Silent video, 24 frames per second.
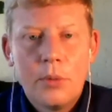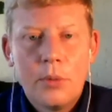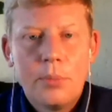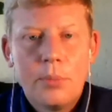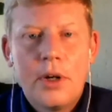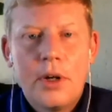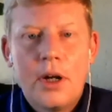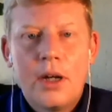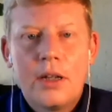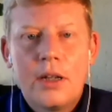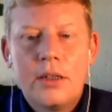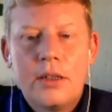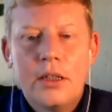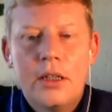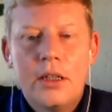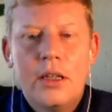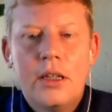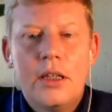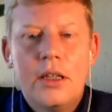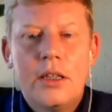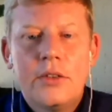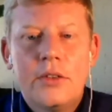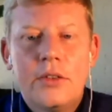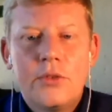
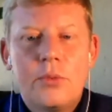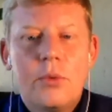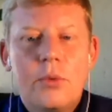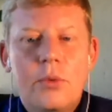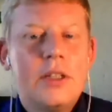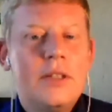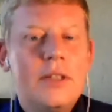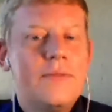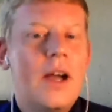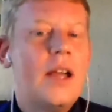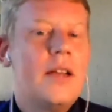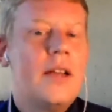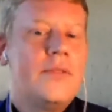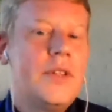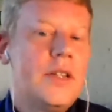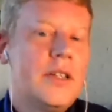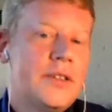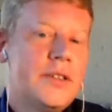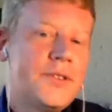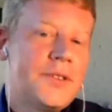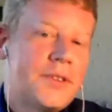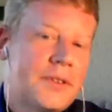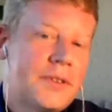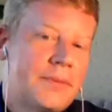broadly, in 25
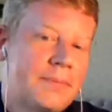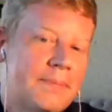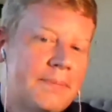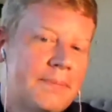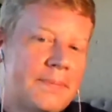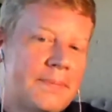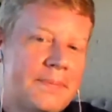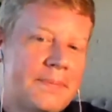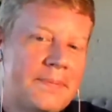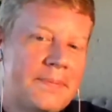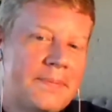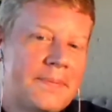years?